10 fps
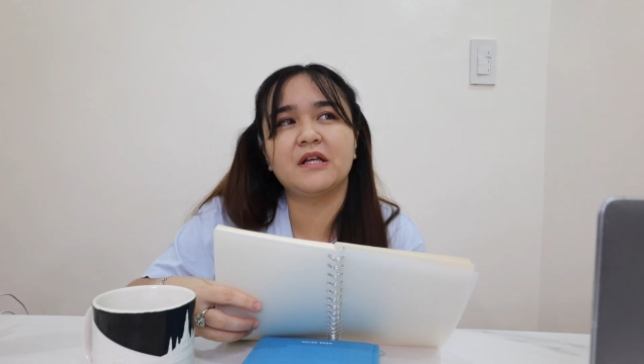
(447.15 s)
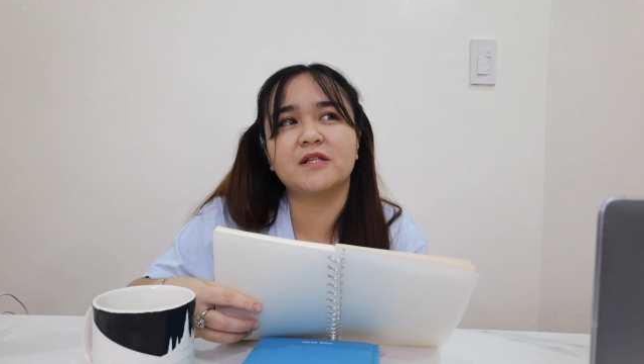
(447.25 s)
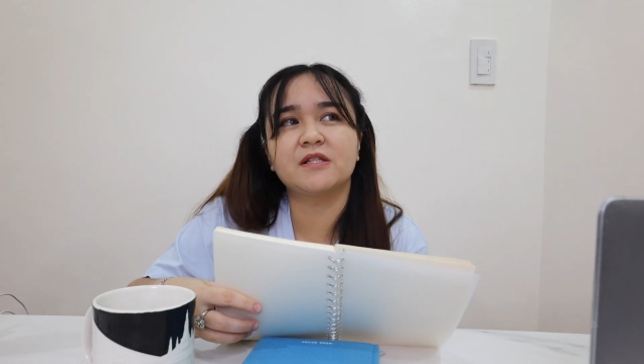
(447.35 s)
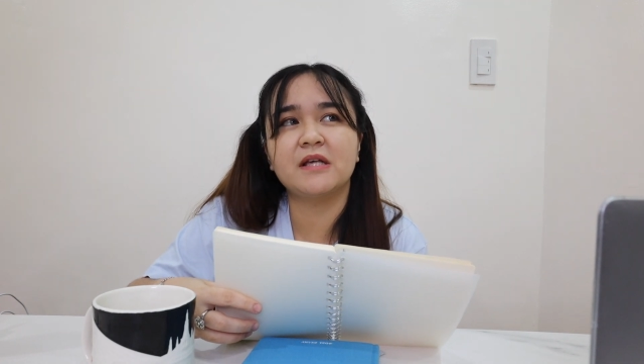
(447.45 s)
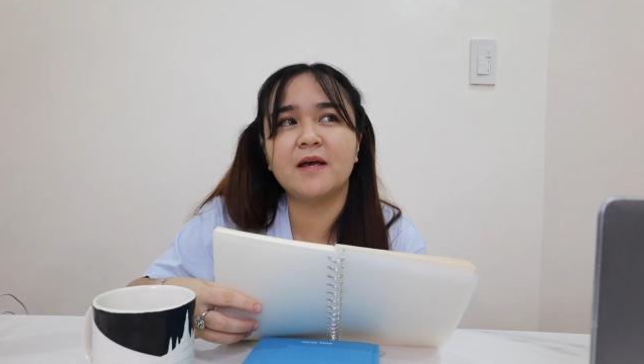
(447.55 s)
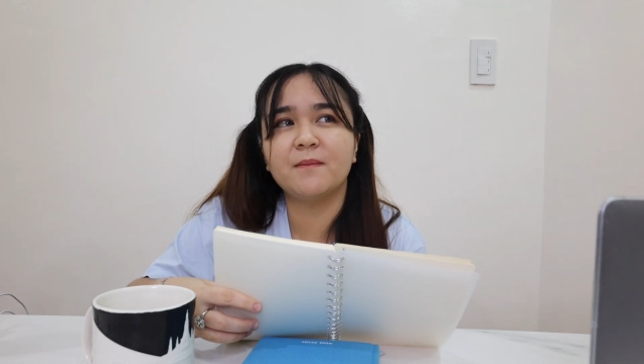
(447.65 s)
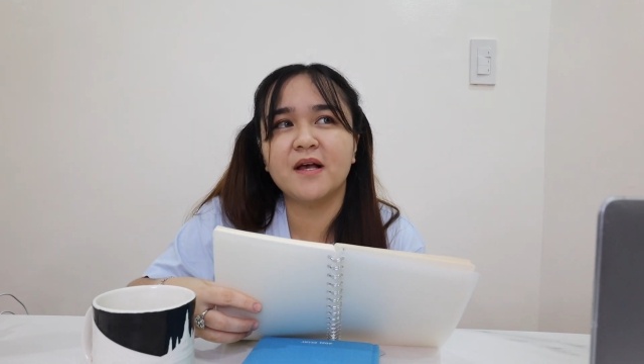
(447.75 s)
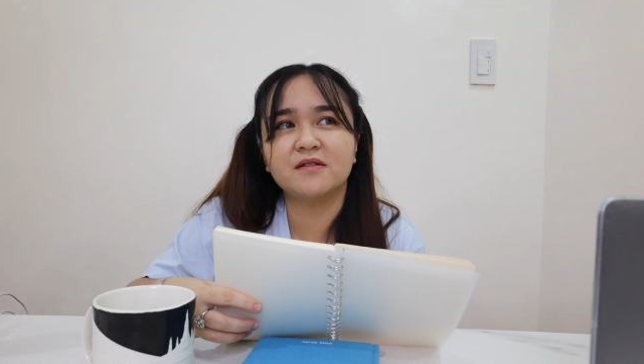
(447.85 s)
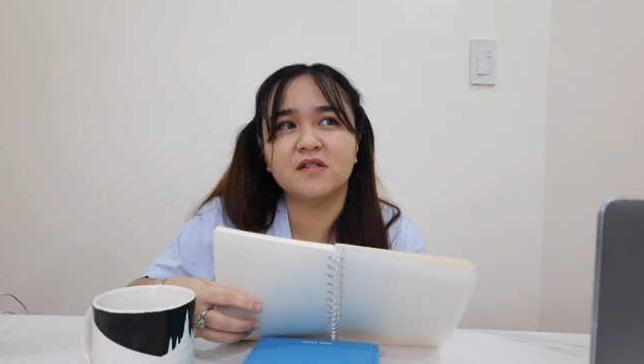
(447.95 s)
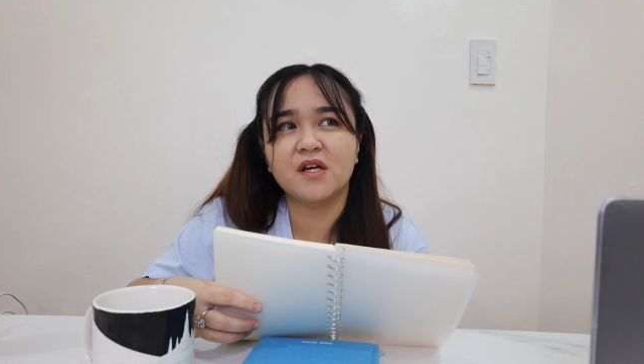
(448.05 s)
It's a
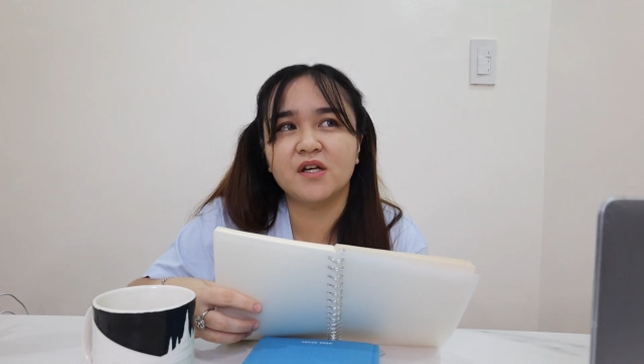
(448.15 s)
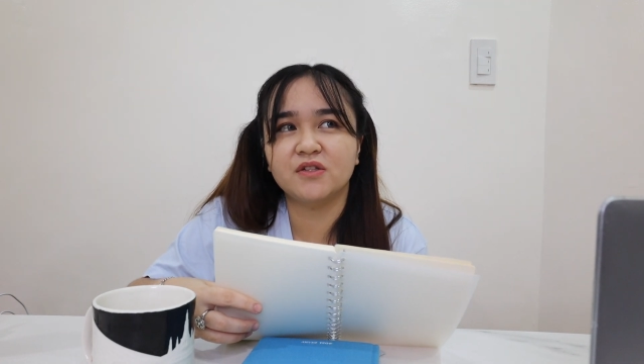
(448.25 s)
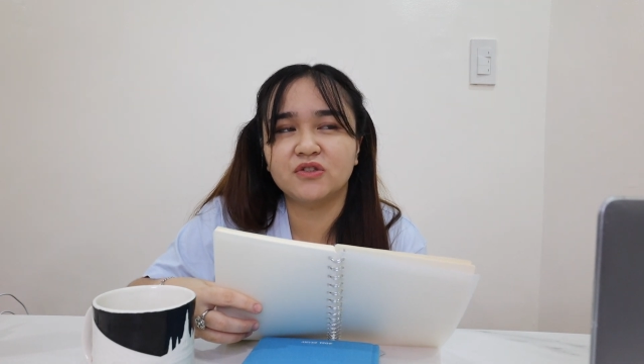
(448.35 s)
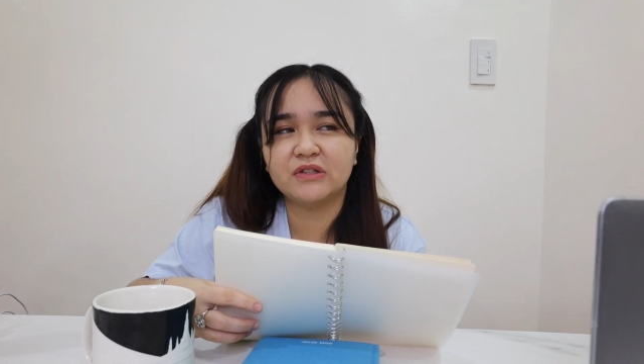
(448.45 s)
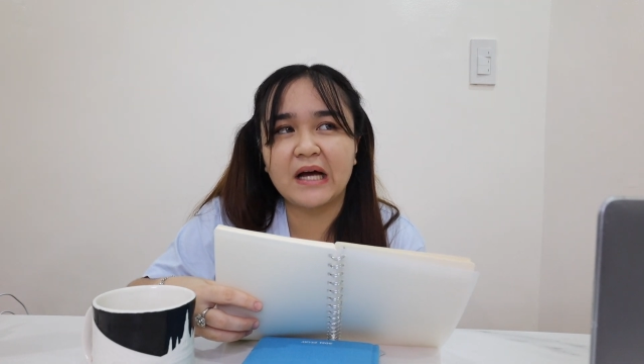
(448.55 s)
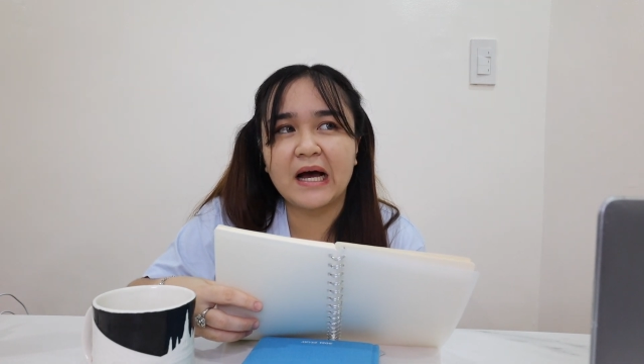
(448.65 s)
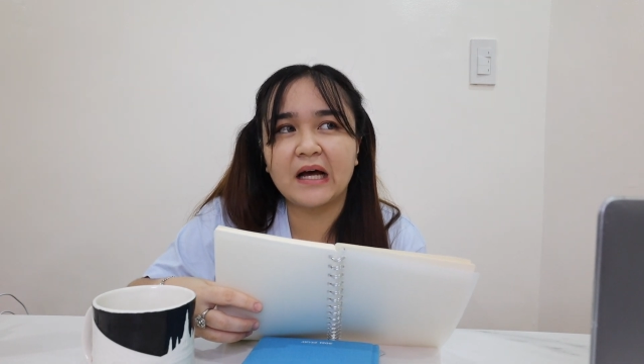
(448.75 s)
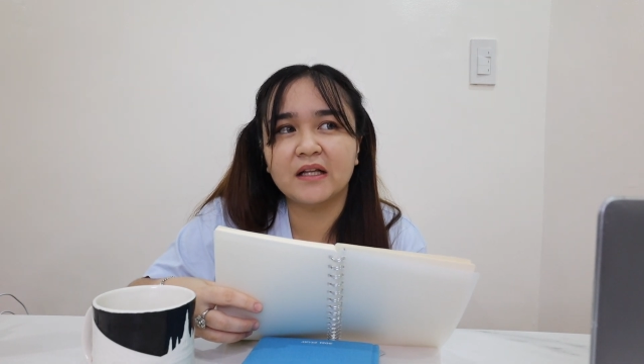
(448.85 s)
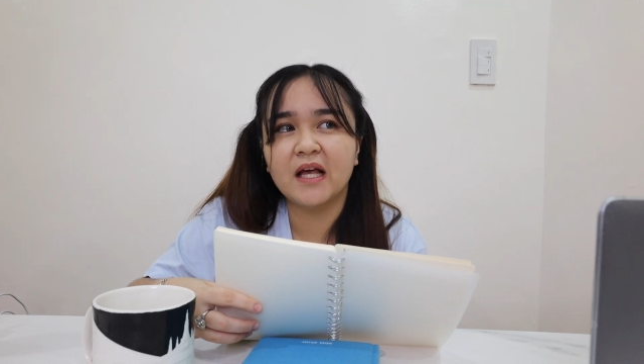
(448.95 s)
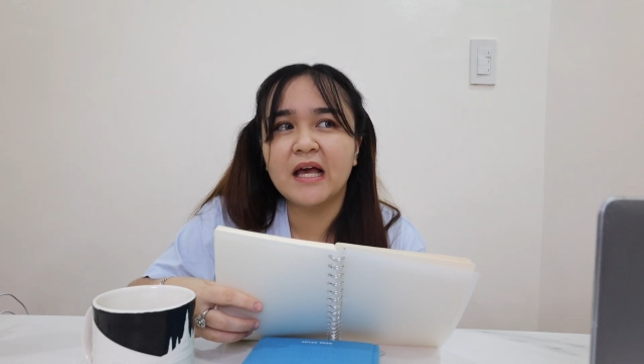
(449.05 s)
message that